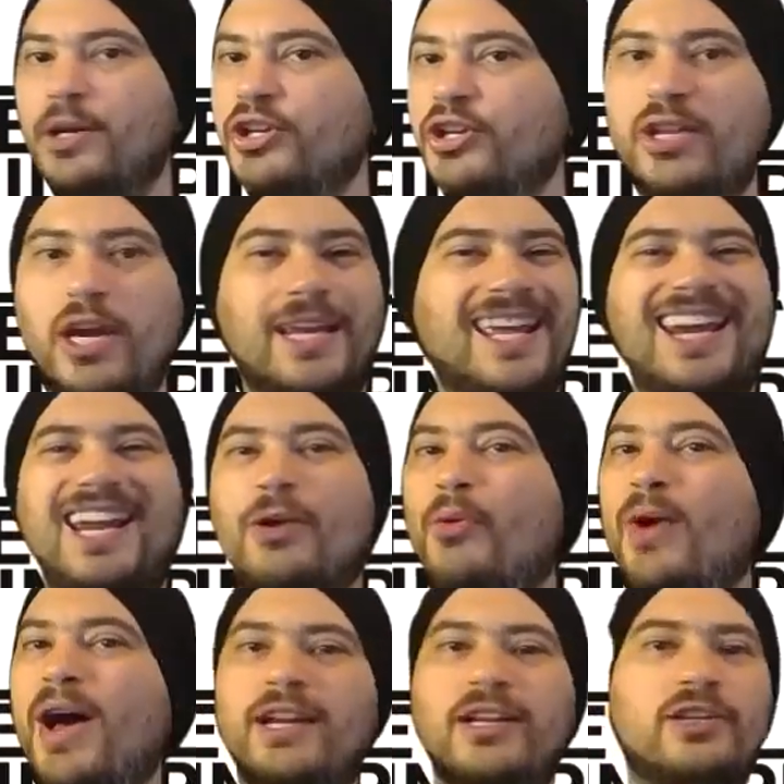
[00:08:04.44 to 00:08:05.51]
You start getting
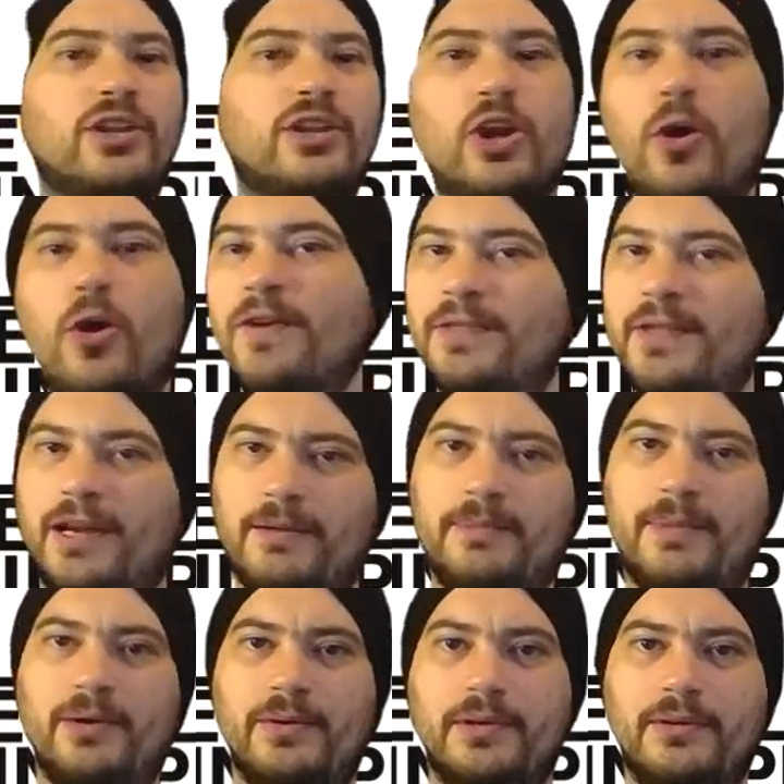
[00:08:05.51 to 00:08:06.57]
right into the overthink
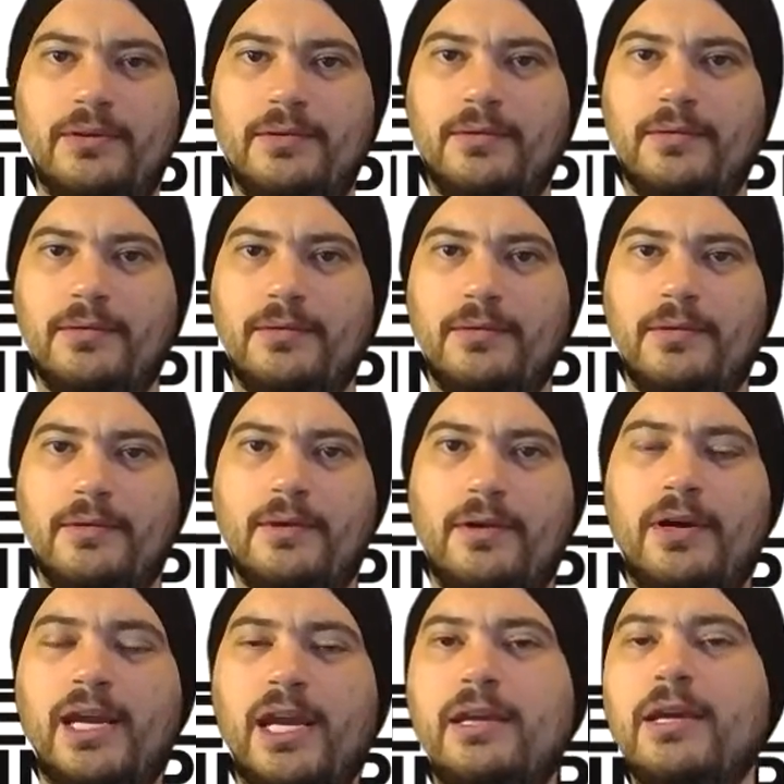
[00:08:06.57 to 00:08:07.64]
mode.
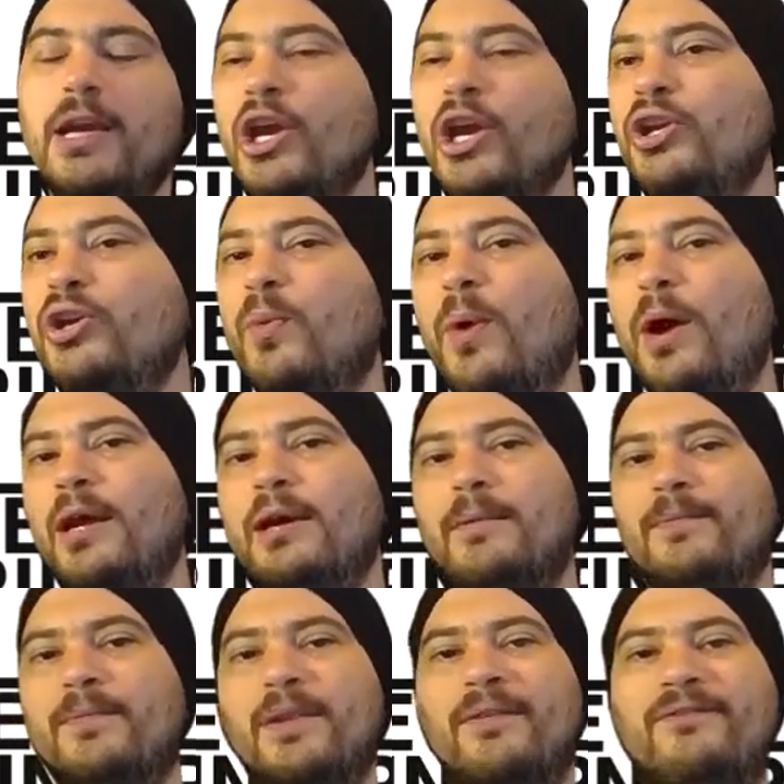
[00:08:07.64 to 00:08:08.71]
Okay, you want
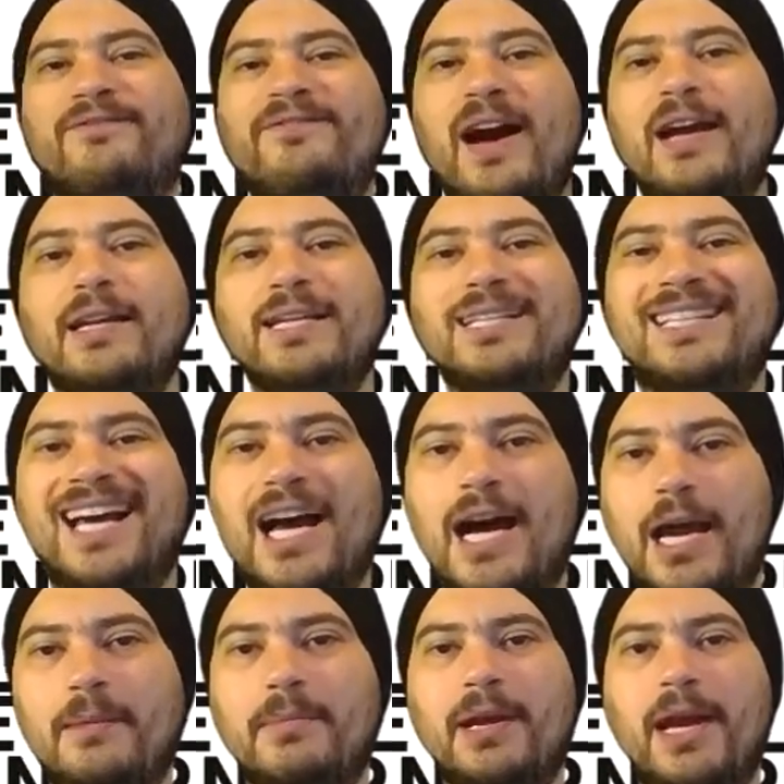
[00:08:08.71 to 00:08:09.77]
to find a
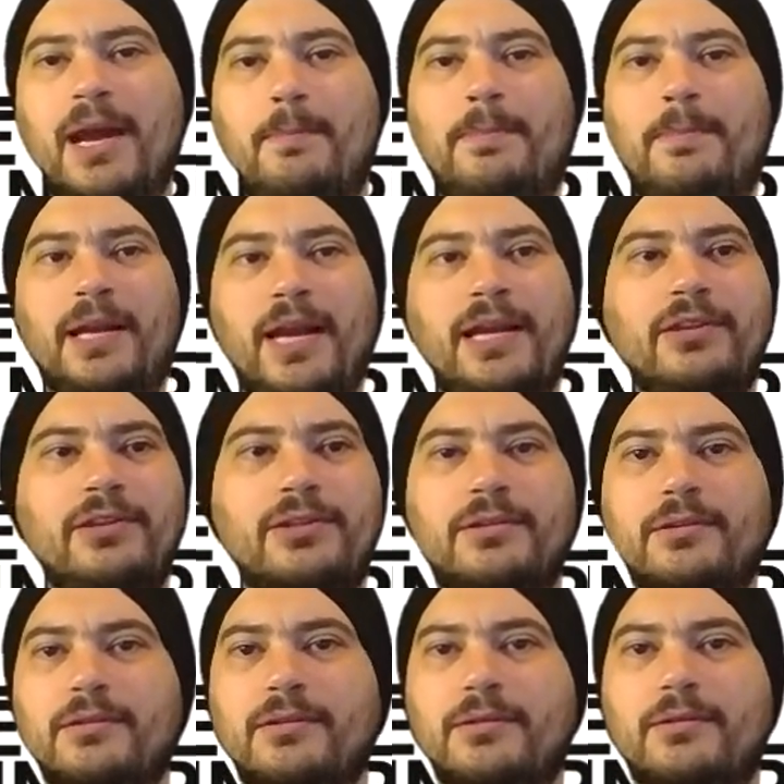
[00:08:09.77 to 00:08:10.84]
time and
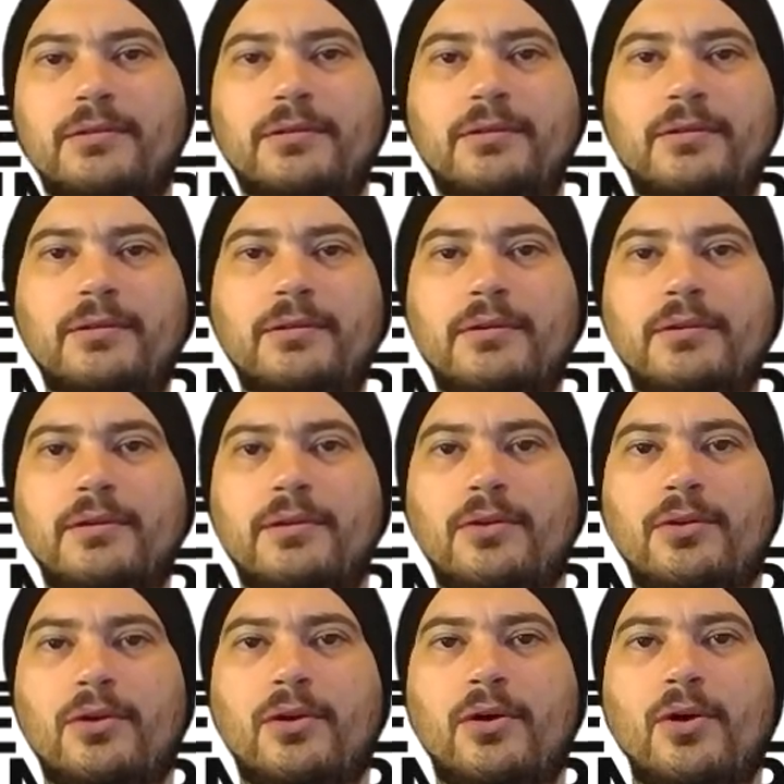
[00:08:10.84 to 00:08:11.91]
place
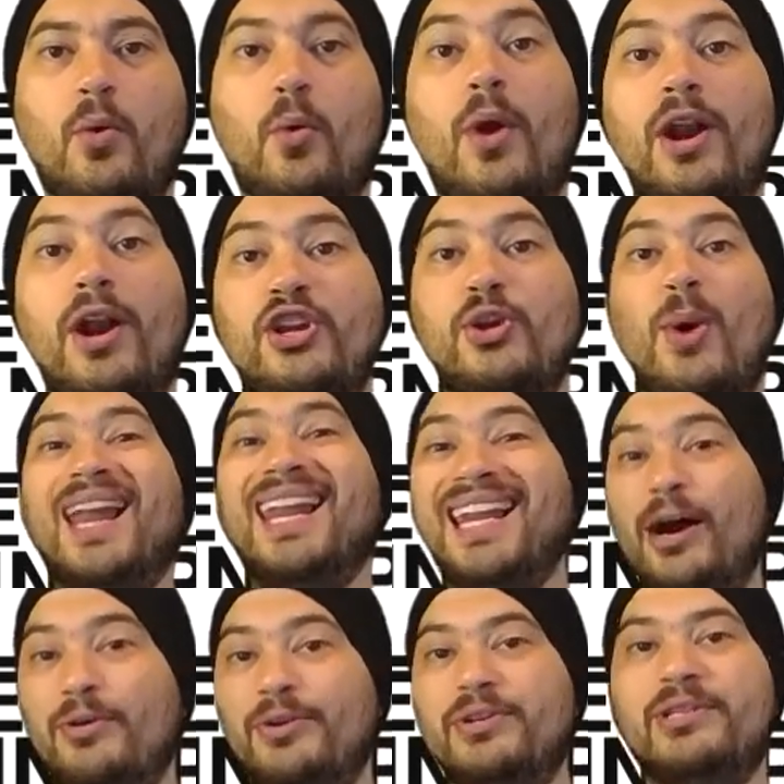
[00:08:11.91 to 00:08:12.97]
where you
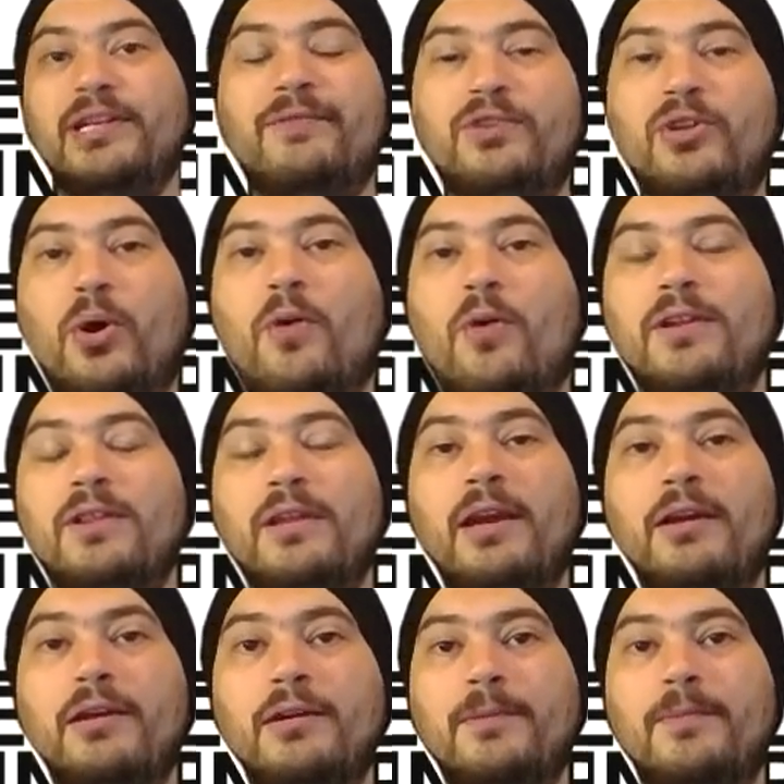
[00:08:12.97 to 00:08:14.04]
allow yourself to
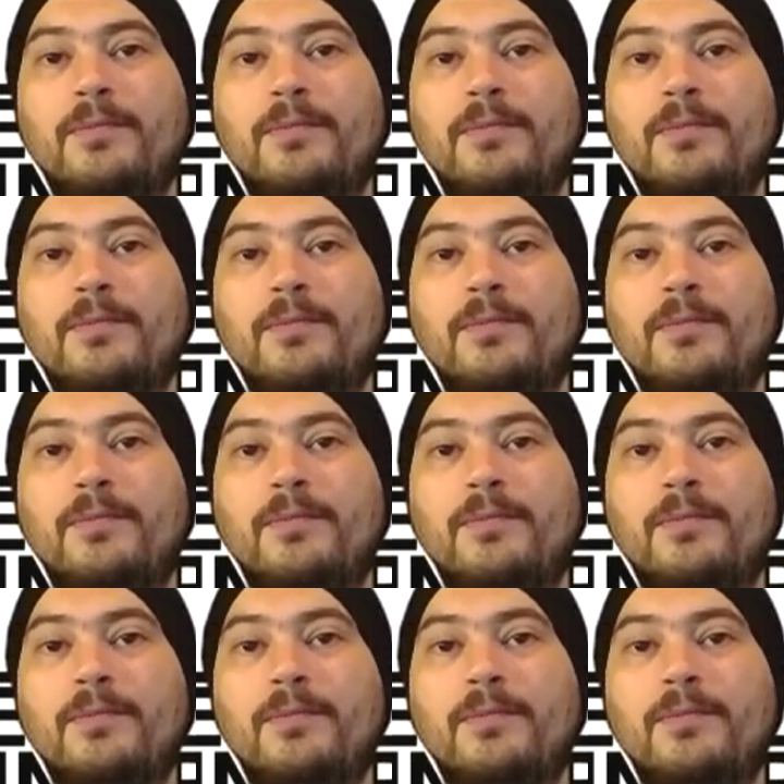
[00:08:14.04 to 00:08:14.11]
overthink,